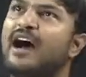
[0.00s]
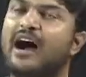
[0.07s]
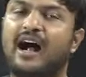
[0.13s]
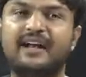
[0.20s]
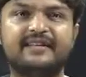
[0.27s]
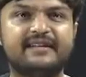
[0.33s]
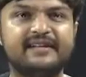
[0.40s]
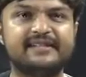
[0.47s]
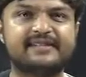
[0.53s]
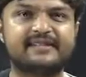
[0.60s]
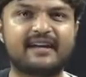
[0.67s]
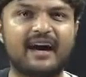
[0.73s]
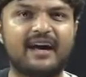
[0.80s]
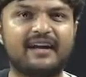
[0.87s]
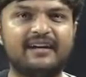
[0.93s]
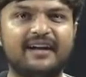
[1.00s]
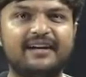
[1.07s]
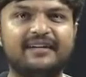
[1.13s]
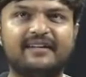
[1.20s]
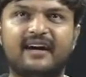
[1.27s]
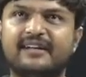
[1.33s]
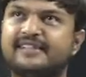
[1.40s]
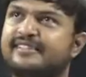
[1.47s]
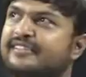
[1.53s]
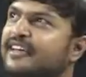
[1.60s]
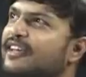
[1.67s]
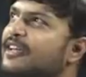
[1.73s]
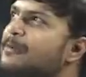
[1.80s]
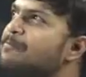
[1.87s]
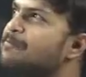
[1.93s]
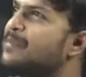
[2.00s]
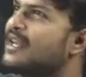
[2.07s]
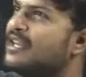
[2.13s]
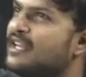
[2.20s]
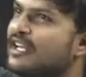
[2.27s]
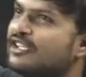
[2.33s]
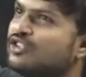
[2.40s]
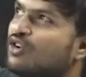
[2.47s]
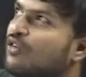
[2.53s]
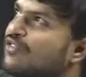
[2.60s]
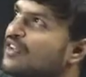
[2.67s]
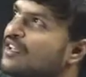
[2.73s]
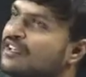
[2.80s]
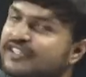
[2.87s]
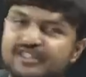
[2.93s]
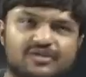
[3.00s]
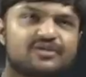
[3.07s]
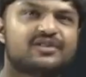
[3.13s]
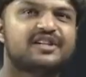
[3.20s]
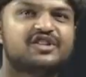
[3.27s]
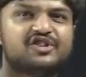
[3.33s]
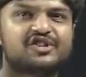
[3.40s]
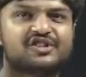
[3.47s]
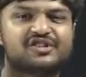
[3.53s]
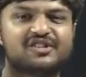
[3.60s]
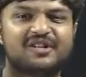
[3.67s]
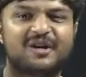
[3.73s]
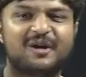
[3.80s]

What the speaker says: and this starlight is taking billions of years to reach us.